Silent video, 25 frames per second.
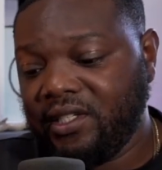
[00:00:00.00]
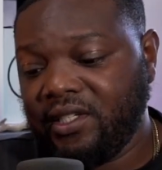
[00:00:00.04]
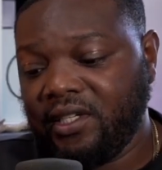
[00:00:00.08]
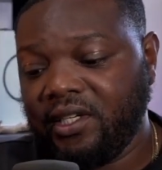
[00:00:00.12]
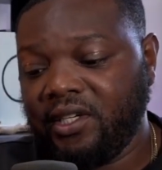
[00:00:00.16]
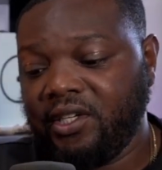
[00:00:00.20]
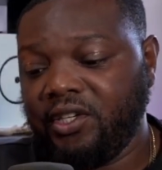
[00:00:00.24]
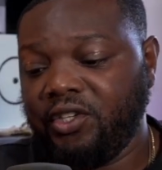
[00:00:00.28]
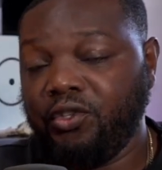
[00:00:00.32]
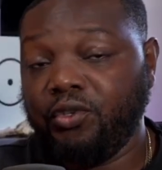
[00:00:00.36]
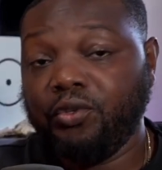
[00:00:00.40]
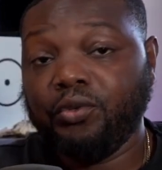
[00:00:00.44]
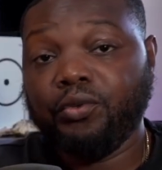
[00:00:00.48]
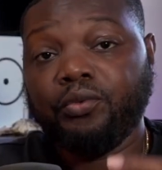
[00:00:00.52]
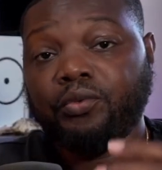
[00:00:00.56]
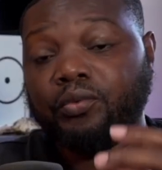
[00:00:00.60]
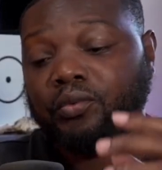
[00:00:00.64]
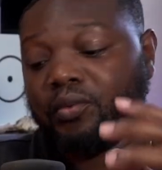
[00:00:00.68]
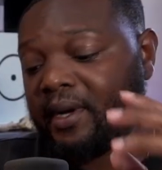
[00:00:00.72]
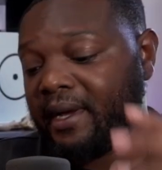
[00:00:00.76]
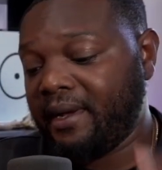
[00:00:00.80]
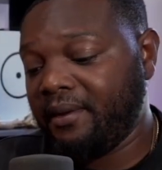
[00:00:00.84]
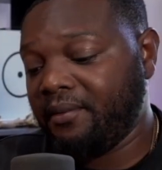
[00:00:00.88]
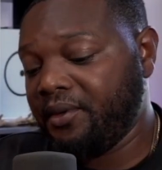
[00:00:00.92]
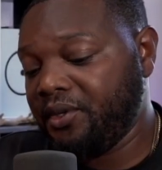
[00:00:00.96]
you
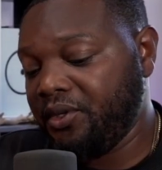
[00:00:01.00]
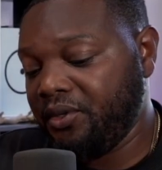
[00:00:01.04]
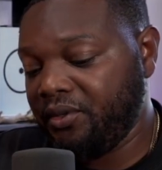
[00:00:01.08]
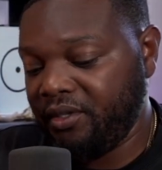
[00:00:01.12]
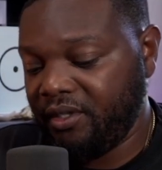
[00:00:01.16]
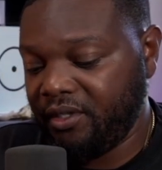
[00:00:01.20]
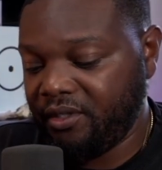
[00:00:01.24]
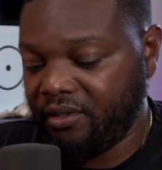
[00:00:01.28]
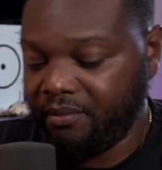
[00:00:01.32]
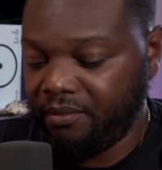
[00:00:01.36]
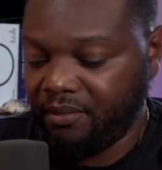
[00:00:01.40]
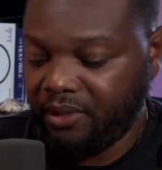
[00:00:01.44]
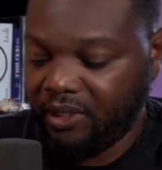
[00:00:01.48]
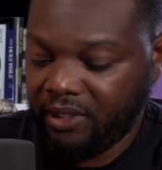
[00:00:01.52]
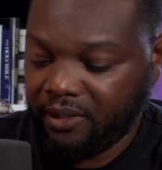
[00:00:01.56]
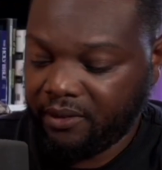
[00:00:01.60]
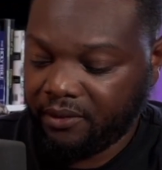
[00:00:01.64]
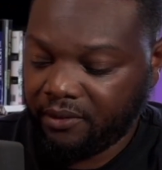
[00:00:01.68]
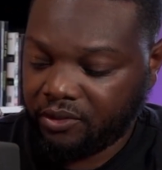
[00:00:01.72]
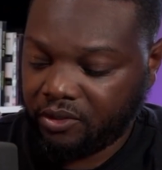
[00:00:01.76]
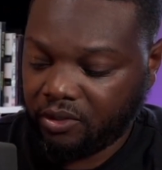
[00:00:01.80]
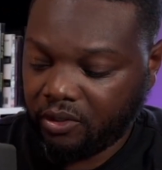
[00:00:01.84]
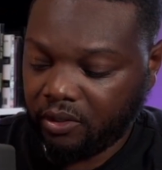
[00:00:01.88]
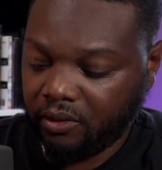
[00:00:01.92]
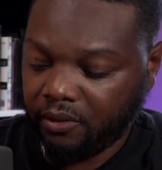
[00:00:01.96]
right where you need to be.
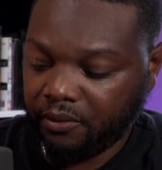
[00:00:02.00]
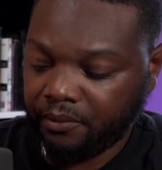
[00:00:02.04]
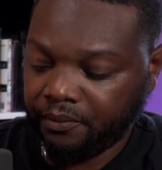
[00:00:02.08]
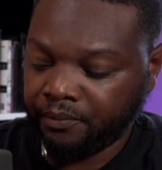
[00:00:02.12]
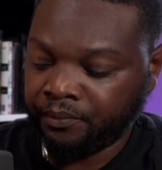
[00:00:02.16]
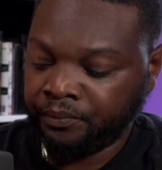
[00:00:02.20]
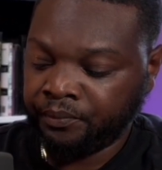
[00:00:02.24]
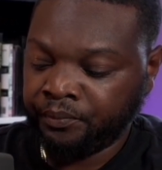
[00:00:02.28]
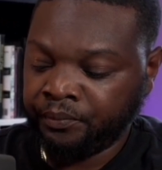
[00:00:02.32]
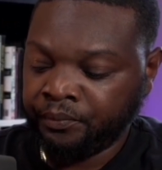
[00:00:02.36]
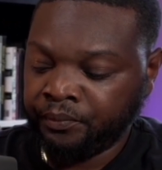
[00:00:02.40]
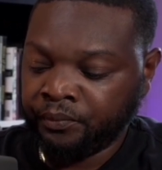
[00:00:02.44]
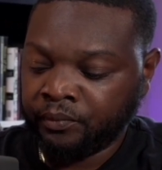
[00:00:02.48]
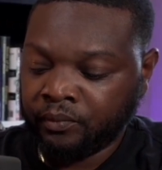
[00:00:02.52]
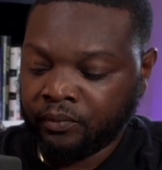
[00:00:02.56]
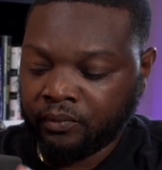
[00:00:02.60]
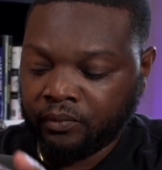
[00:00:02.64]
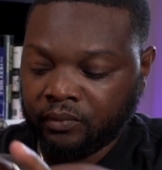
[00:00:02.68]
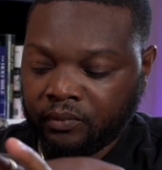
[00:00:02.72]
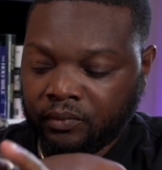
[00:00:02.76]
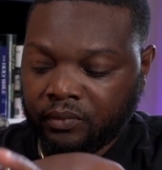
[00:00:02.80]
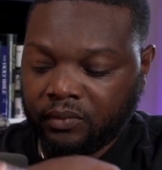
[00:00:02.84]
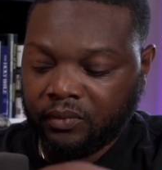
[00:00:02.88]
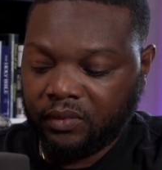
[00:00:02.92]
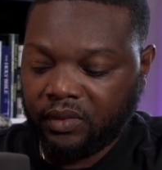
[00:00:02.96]
So
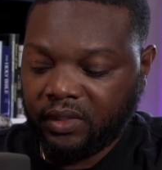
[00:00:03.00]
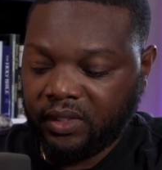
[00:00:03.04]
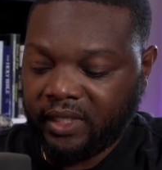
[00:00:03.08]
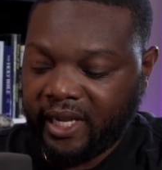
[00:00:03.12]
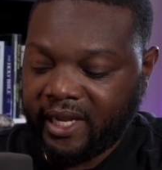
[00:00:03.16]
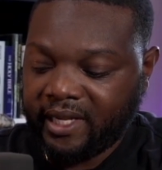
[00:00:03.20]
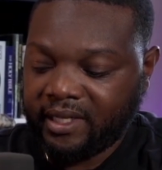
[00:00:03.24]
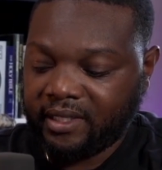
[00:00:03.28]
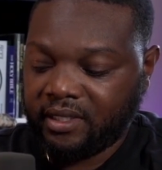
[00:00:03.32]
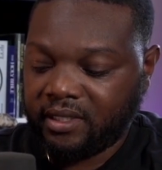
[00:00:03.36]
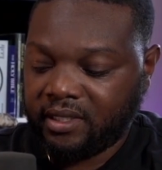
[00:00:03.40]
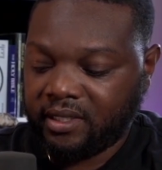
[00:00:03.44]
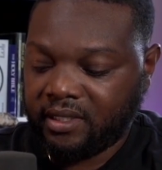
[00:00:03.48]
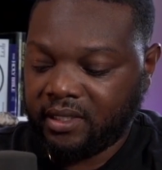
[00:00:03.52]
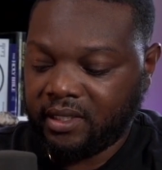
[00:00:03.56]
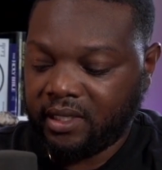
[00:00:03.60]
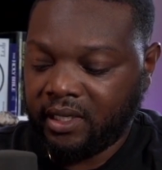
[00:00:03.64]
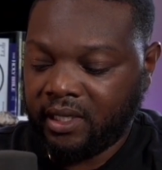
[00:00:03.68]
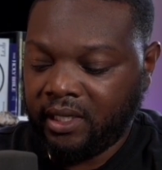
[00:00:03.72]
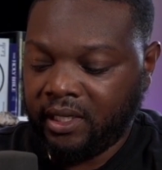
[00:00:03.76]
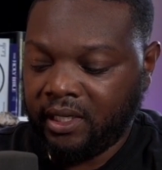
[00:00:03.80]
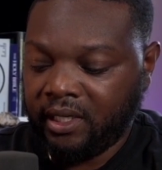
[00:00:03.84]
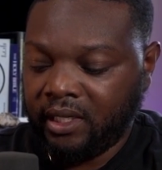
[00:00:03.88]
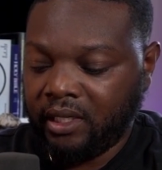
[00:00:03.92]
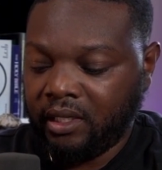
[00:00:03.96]
that's
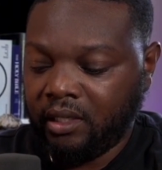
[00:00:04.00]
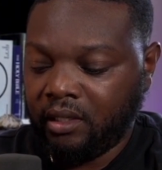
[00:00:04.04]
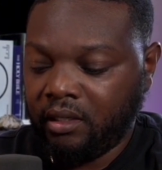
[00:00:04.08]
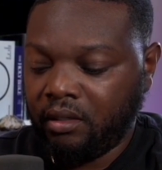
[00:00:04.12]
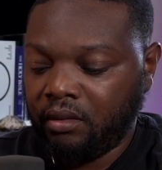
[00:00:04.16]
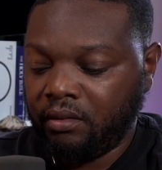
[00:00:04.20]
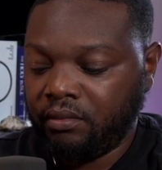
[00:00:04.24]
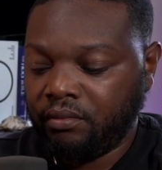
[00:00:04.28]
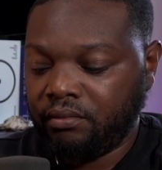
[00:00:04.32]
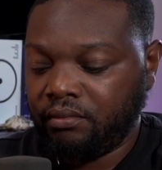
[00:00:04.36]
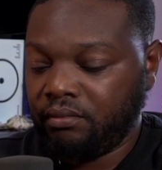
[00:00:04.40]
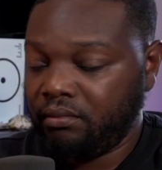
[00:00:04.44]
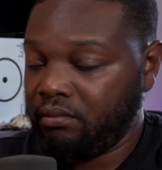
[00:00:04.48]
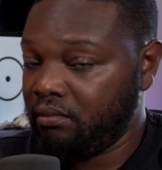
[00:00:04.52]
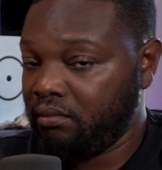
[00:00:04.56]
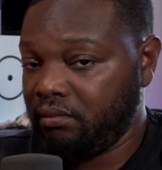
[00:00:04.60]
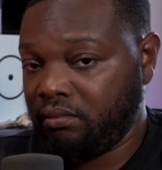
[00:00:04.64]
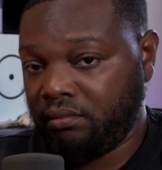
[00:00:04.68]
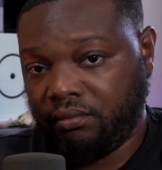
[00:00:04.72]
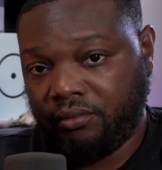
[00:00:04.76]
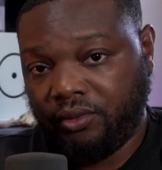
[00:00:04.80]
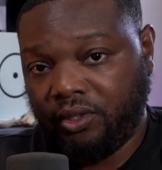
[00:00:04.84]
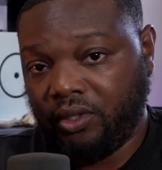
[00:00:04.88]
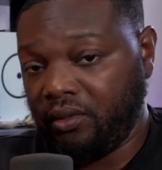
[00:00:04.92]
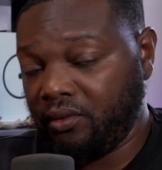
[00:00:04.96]

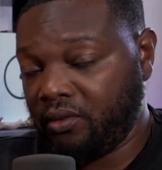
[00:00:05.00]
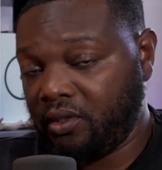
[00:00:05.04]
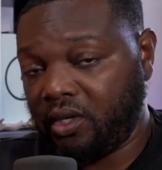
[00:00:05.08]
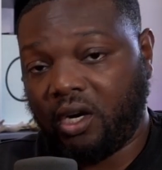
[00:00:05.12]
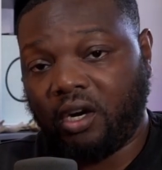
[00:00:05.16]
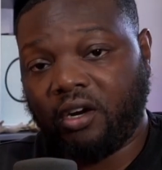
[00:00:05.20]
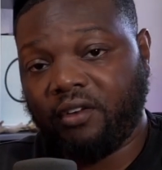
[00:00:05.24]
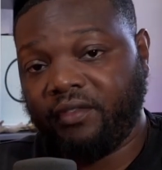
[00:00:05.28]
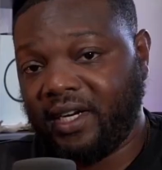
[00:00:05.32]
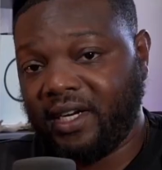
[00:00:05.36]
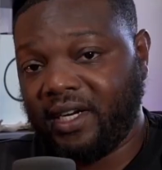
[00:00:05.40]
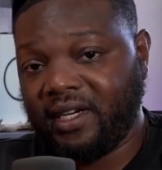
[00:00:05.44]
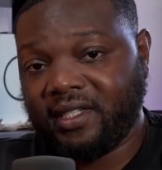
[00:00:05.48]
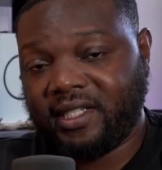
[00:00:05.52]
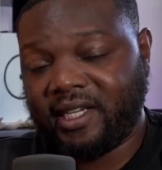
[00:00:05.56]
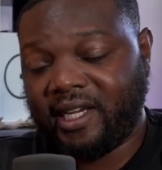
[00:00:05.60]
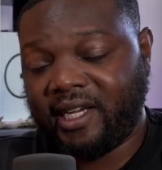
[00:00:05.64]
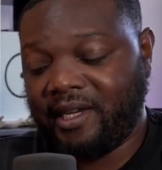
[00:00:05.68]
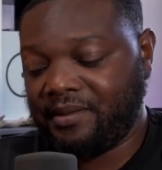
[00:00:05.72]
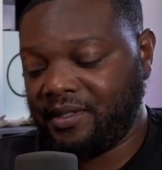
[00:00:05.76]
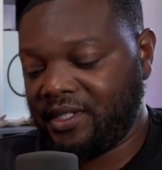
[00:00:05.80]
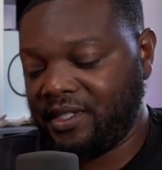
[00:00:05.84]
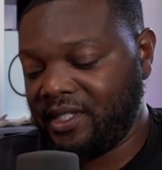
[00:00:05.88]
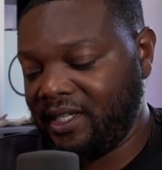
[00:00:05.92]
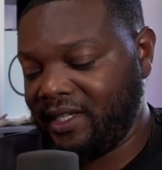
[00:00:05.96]
carving out the
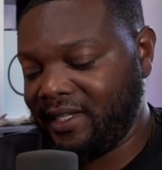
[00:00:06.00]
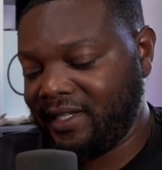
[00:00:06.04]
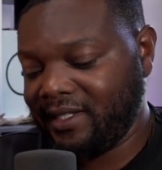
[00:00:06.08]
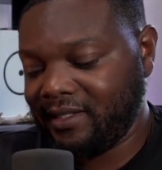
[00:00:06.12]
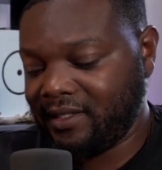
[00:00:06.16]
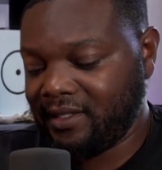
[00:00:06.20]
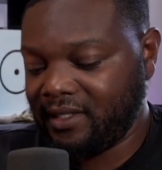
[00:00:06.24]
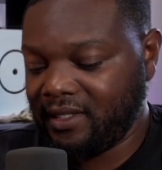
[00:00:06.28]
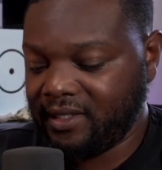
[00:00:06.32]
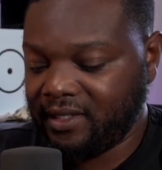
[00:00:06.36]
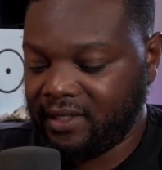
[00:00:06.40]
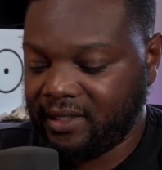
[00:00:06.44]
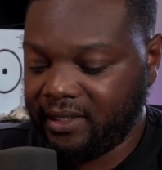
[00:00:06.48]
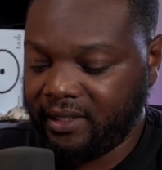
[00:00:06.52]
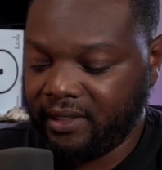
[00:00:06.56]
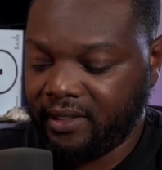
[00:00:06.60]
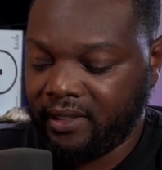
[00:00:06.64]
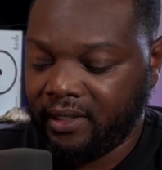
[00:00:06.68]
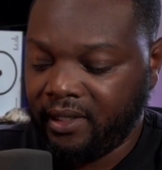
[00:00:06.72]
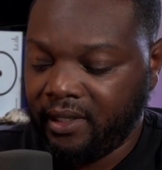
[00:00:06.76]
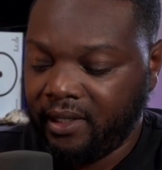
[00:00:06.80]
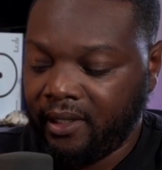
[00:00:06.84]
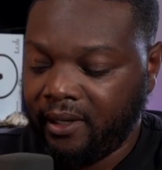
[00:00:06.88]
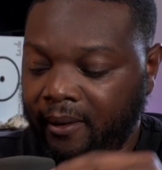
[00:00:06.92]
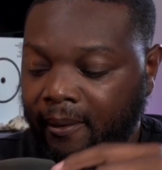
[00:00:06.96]
time, staying consistent,
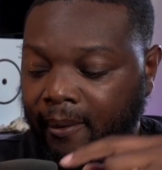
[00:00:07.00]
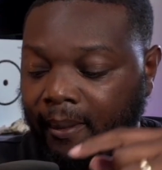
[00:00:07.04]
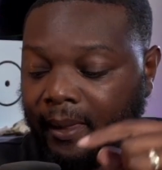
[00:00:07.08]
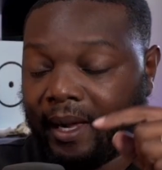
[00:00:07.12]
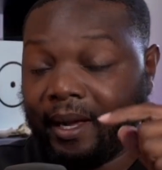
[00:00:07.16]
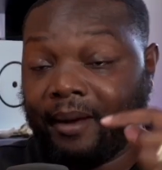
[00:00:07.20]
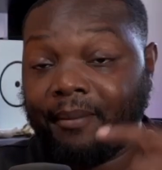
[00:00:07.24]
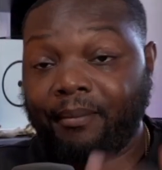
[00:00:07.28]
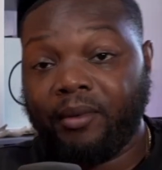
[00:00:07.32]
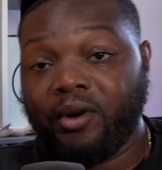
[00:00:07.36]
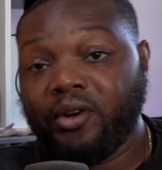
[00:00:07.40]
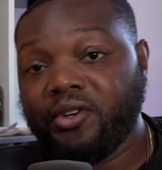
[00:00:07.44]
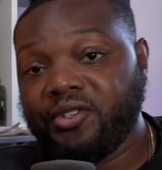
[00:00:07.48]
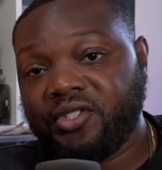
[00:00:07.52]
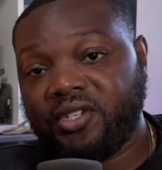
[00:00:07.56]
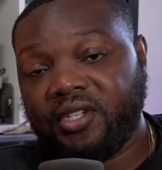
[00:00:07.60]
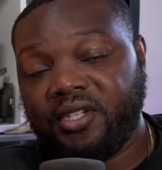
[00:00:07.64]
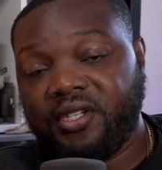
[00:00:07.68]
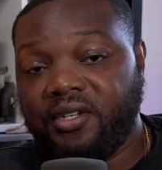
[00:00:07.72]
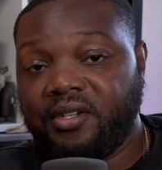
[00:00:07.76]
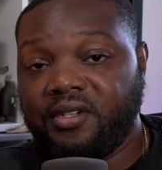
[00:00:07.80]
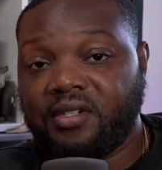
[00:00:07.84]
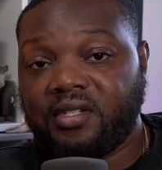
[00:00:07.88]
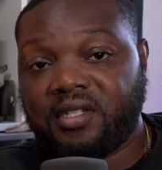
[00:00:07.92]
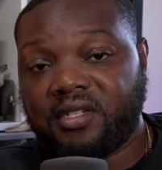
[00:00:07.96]
immersing
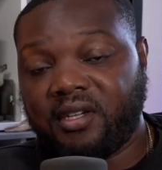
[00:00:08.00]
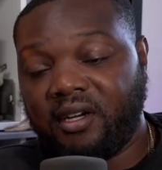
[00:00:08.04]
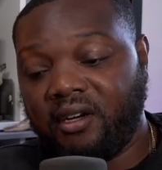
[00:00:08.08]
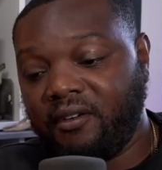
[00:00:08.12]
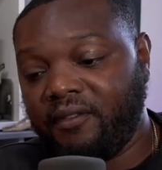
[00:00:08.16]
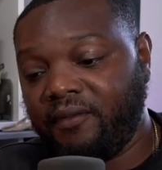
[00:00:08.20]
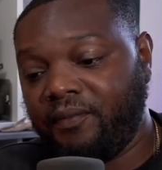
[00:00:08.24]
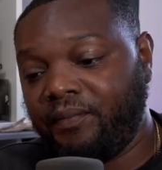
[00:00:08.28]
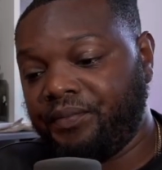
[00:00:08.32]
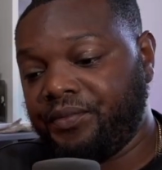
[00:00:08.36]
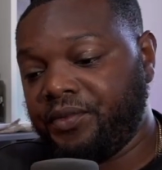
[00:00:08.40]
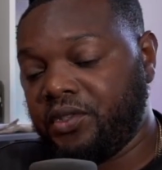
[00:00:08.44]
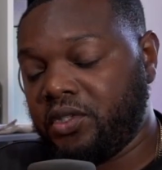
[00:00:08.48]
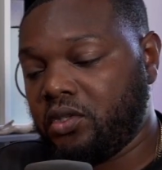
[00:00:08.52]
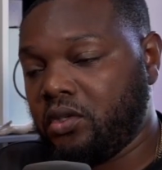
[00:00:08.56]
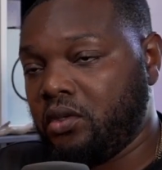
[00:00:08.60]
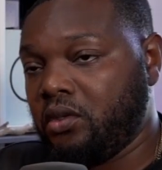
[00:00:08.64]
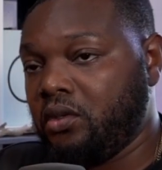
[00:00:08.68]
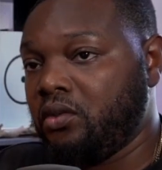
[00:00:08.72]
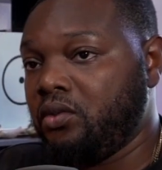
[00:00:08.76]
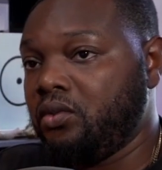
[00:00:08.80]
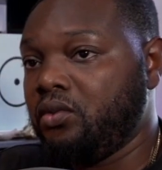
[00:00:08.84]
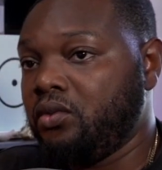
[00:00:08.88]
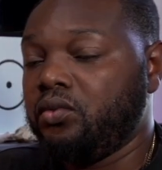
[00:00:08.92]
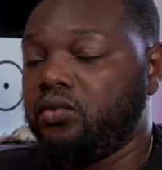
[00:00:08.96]
yourself.
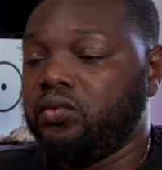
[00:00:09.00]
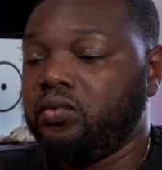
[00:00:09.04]
So